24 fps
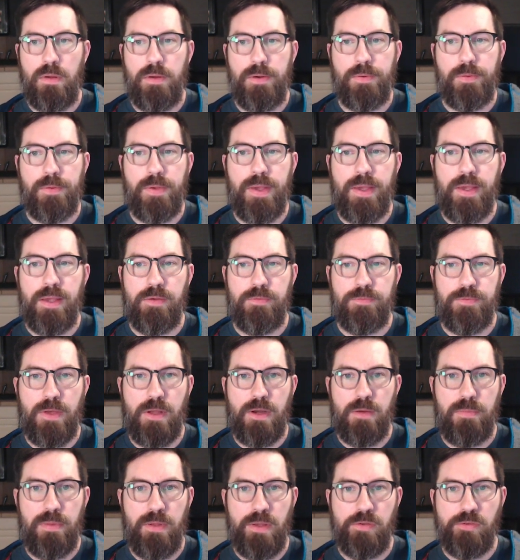Okay, found
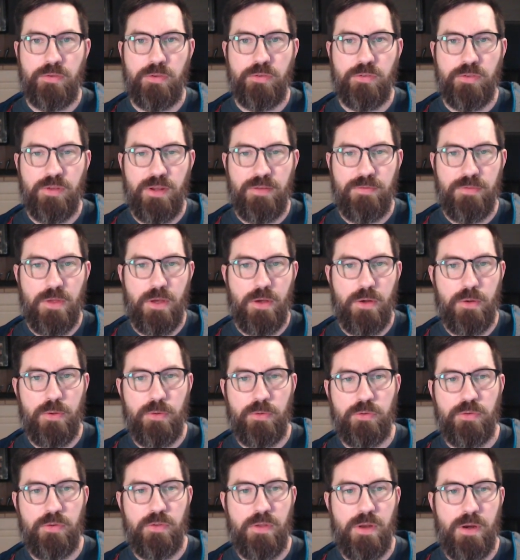a place to save
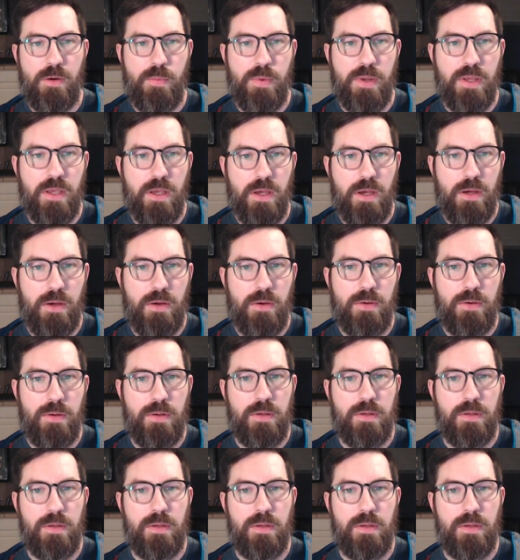those. There we go.